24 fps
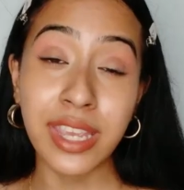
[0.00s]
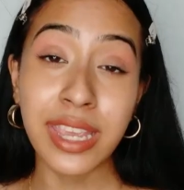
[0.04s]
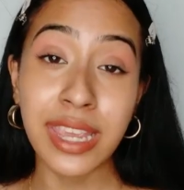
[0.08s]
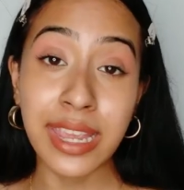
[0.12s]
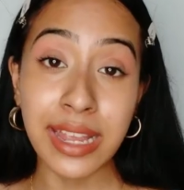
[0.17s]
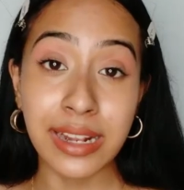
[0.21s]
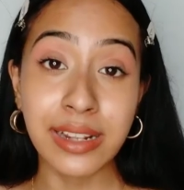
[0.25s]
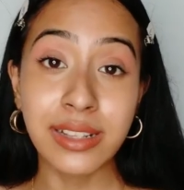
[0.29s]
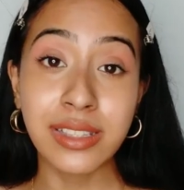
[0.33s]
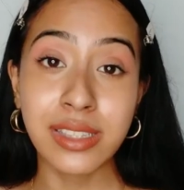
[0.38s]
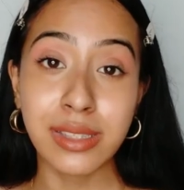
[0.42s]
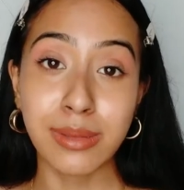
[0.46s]

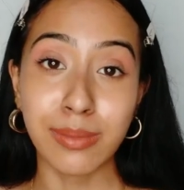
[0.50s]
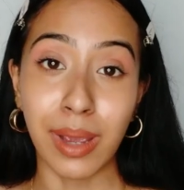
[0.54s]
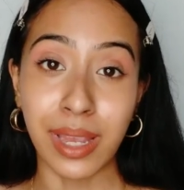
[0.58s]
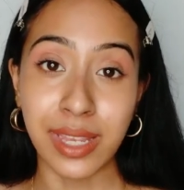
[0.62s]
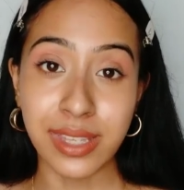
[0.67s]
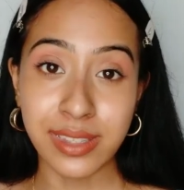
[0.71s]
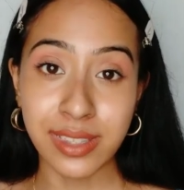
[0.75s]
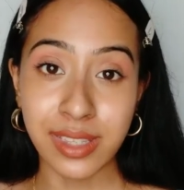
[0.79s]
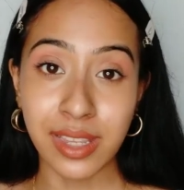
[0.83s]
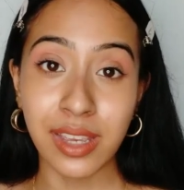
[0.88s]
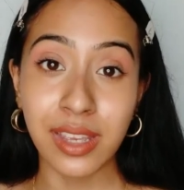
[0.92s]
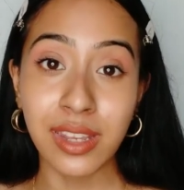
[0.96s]
heals my
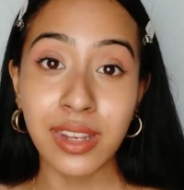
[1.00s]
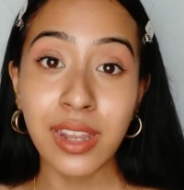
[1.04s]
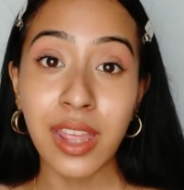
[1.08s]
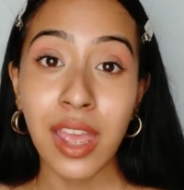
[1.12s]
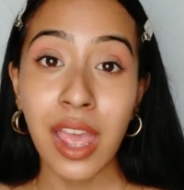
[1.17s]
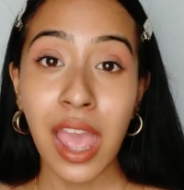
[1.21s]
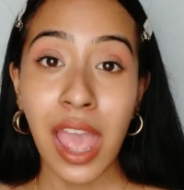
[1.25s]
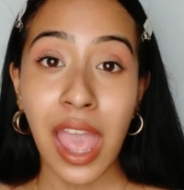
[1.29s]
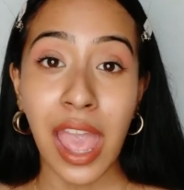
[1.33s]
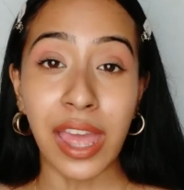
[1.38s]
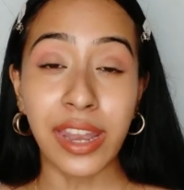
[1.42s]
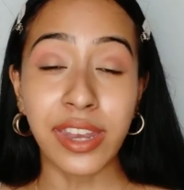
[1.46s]
skin,
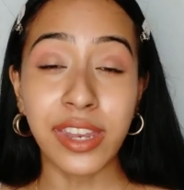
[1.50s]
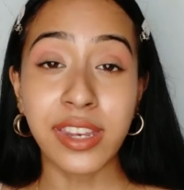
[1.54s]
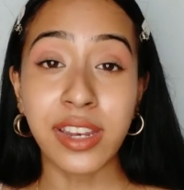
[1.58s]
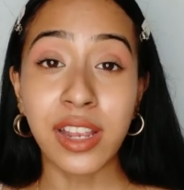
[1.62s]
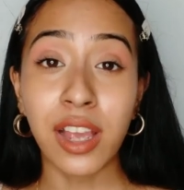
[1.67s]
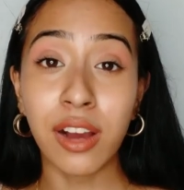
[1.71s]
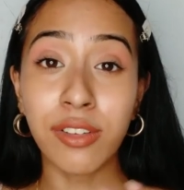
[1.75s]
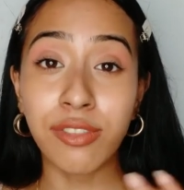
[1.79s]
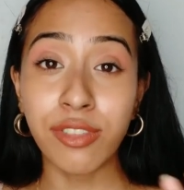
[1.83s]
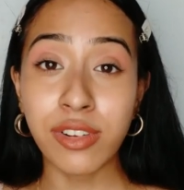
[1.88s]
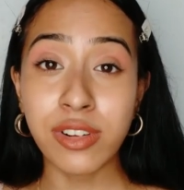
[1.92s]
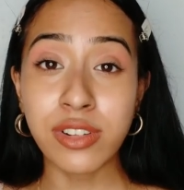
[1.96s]
and it
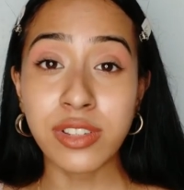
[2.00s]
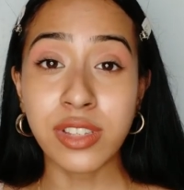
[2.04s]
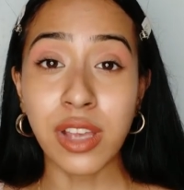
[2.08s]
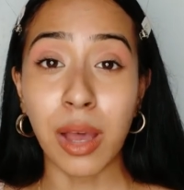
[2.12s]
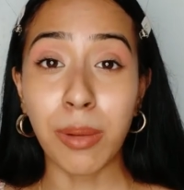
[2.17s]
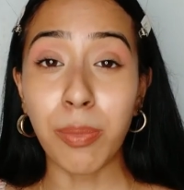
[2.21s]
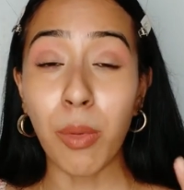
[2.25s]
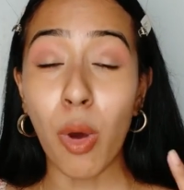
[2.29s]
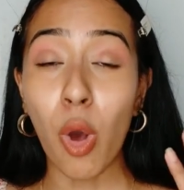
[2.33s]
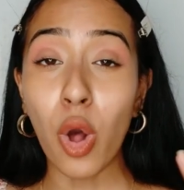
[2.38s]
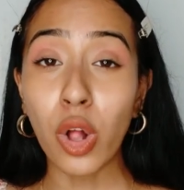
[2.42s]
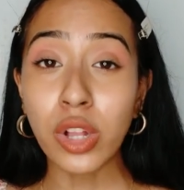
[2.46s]
covers
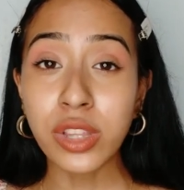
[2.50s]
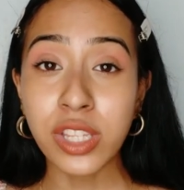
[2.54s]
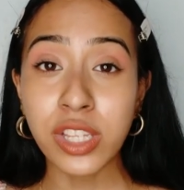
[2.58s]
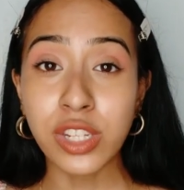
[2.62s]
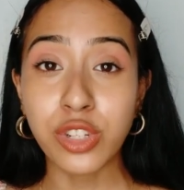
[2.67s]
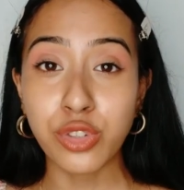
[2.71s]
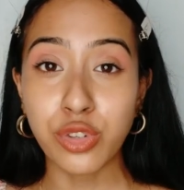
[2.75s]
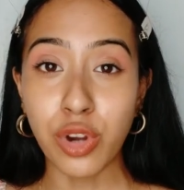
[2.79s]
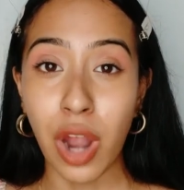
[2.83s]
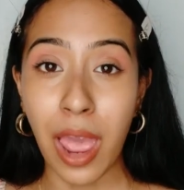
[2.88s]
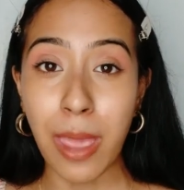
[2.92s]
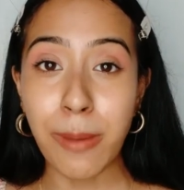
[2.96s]
up all
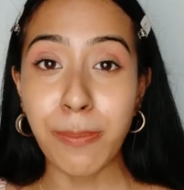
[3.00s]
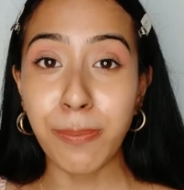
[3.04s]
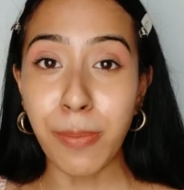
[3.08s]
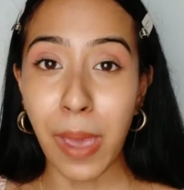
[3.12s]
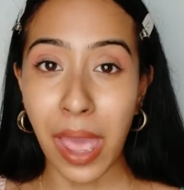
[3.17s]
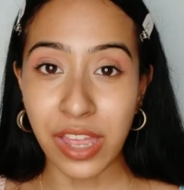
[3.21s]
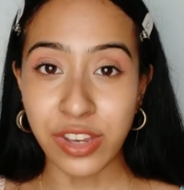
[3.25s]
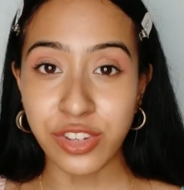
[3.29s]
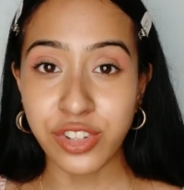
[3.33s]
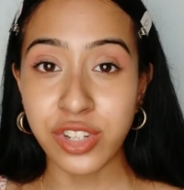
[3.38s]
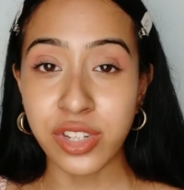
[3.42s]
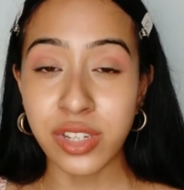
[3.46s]
the dry
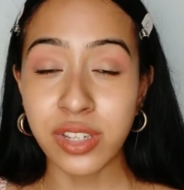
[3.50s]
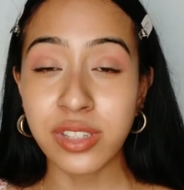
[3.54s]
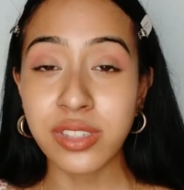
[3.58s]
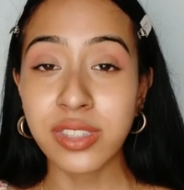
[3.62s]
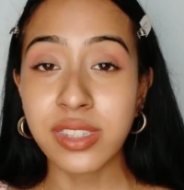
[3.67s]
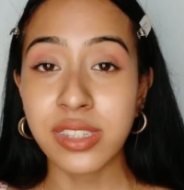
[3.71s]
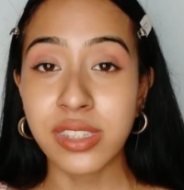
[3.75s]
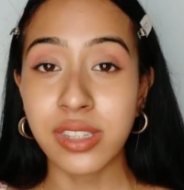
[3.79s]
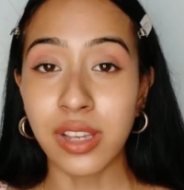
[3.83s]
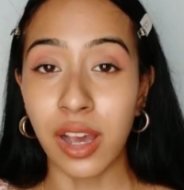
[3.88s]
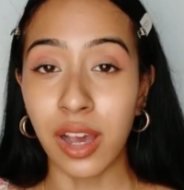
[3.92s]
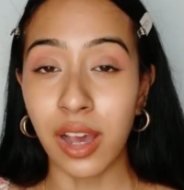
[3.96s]

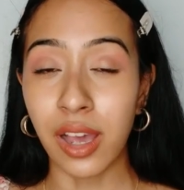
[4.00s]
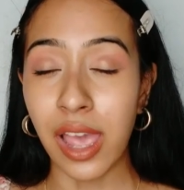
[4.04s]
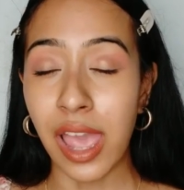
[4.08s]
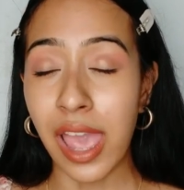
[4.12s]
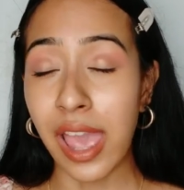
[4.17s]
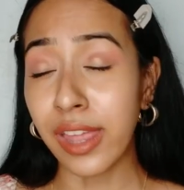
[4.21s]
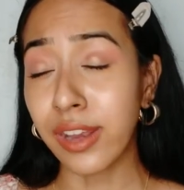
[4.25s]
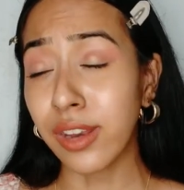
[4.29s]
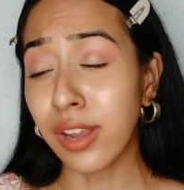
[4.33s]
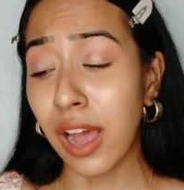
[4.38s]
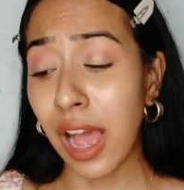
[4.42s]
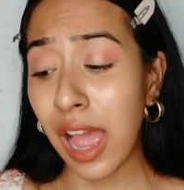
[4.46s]
patches, uh,
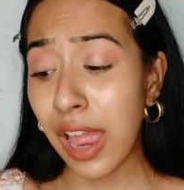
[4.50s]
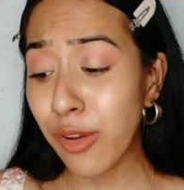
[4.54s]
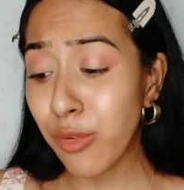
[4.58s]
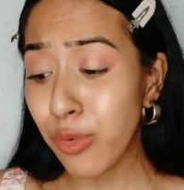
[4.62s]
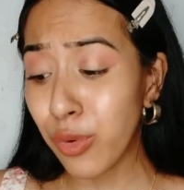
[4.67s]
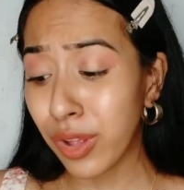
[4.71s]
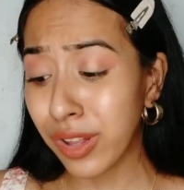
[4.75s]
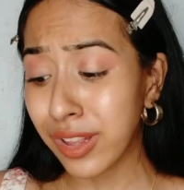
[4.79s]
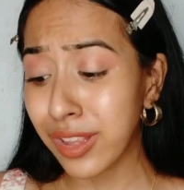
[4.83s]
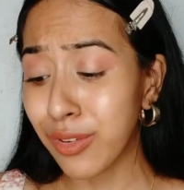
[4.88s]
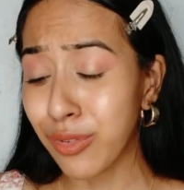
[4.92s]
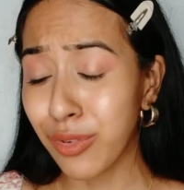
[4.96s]
and I
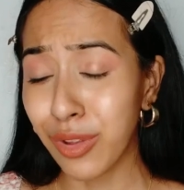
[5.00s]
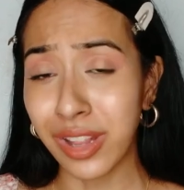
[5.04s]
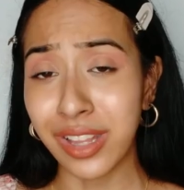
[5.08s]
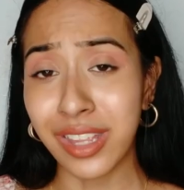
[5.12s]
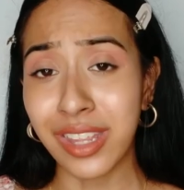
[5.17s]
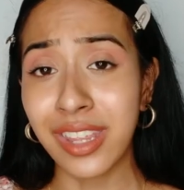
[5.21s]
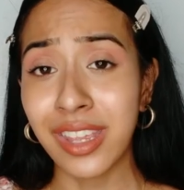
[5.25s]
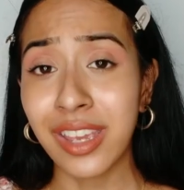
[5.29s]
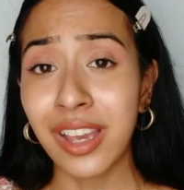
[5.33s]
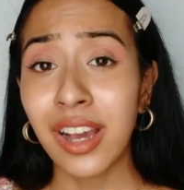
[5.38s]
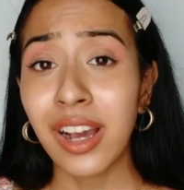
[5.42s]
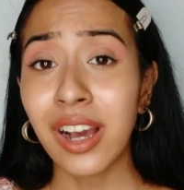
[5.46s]
really
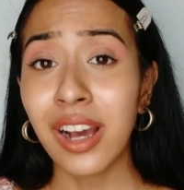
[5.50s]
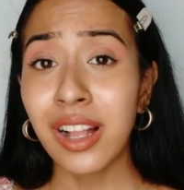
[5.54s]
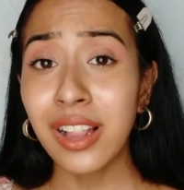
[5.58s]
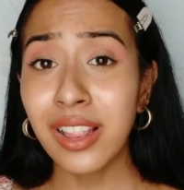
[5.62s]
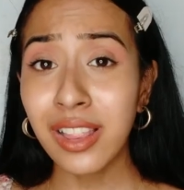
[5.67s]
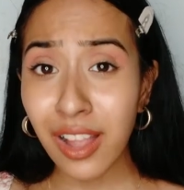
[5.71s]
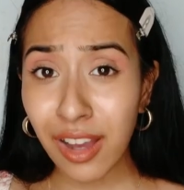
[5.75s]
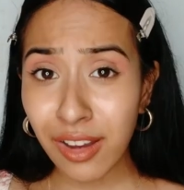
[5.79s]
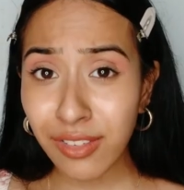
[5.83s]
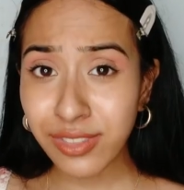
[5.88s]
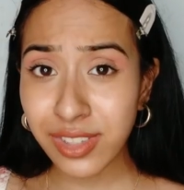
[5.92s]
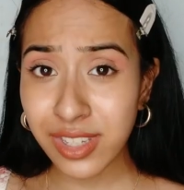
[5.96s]
really
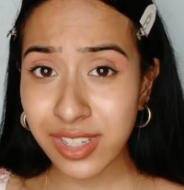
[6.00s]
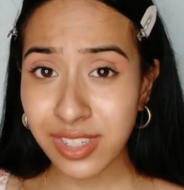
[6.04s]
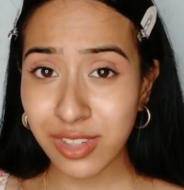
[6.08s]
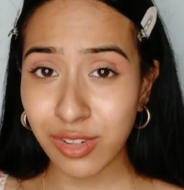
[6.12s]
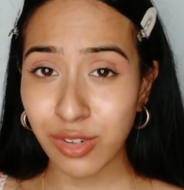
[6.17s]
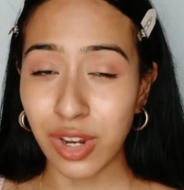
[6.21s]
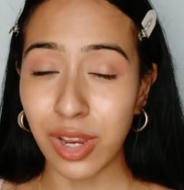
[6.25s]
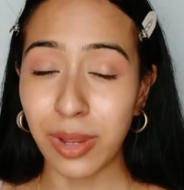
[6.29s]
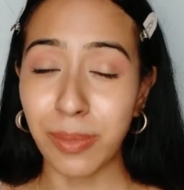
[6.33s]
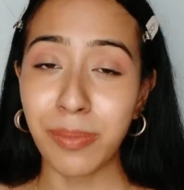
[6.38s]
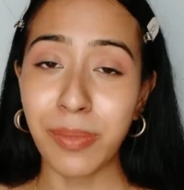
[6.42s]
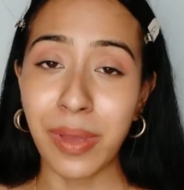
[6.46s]
love this
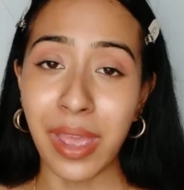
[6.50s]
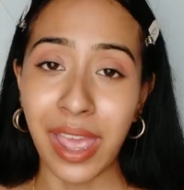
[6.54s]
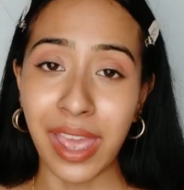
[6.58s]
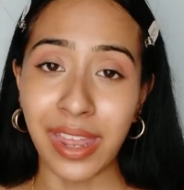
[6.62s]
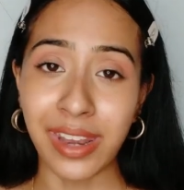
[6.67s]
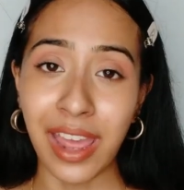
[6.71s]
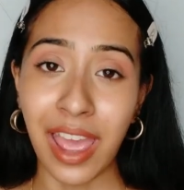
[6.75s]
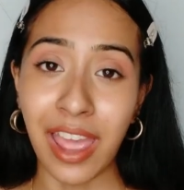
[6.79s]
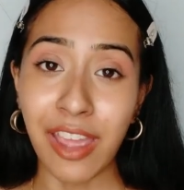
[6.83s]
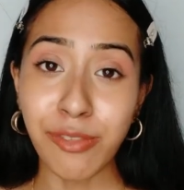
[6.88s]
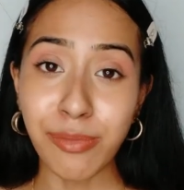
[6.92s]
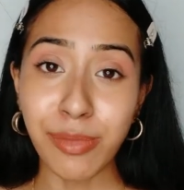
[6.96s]
cream,
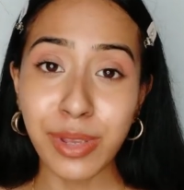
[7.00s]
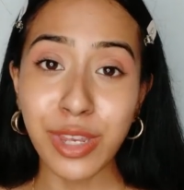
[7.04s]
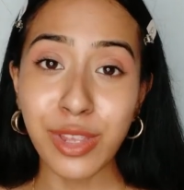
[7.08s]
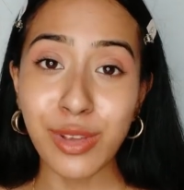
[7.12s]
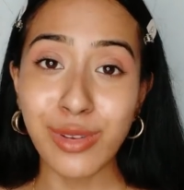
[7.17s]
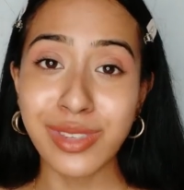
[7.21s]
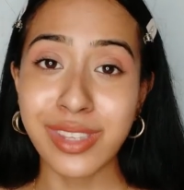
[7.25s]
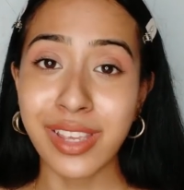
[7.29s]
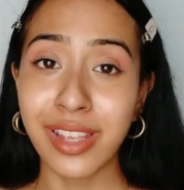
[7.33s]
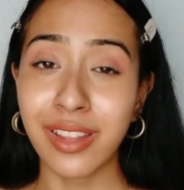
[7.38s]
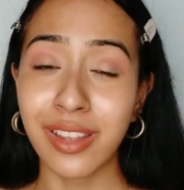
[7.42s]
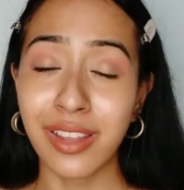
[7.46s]
and I have been
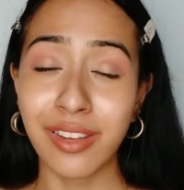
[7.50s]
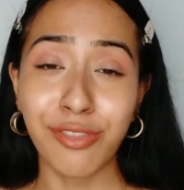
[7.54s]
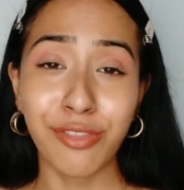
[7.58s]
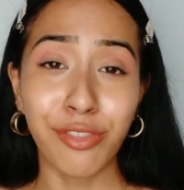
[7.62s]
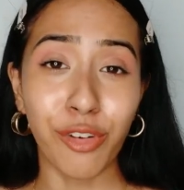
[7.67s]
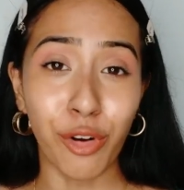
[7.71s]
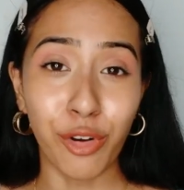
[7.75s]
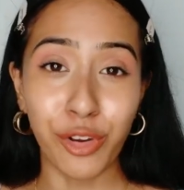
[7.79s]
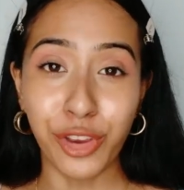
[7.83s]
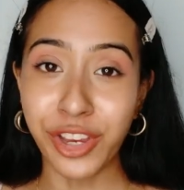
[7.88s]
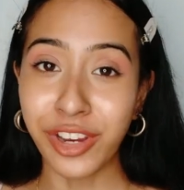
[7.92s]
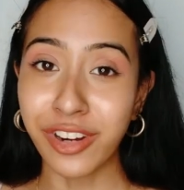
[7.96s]
using it
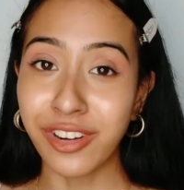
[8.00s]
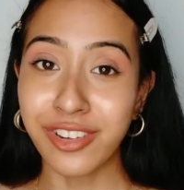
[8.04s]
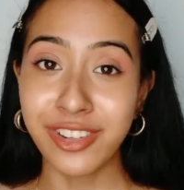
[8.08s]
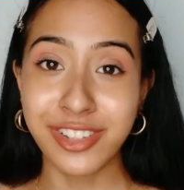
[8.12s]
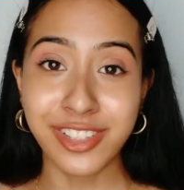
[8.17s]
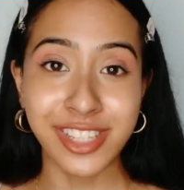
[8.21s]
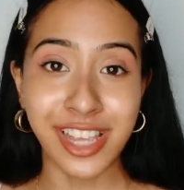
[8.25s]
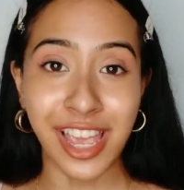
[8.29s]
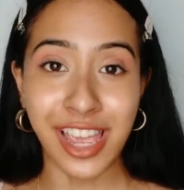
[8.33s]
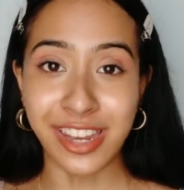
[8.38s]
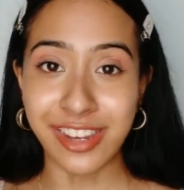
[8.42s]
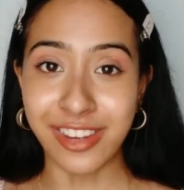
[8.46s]
for
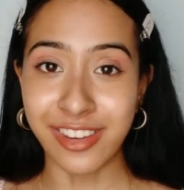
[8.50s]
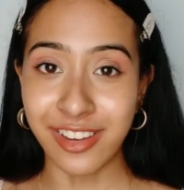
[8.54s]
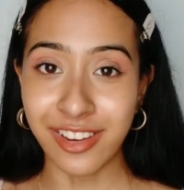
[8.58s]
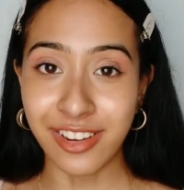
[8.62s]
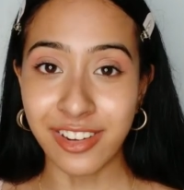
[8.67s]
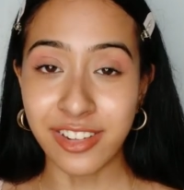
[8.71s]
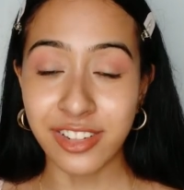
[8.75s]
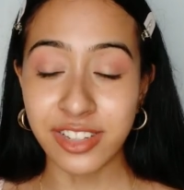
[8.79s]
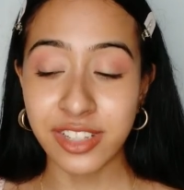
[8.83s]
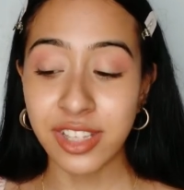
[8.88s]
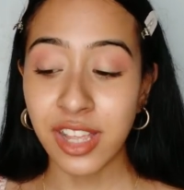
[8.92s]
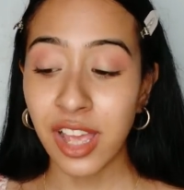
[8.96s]
years and
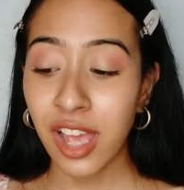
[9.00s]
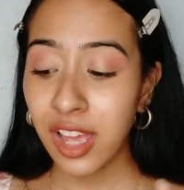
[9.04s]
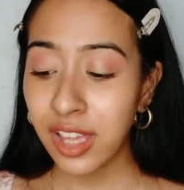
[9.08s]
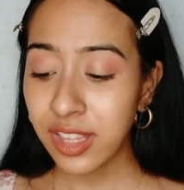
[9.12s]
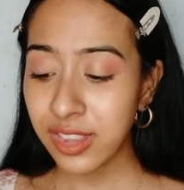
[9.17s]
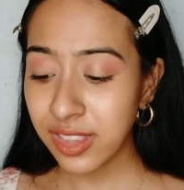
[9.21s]
years.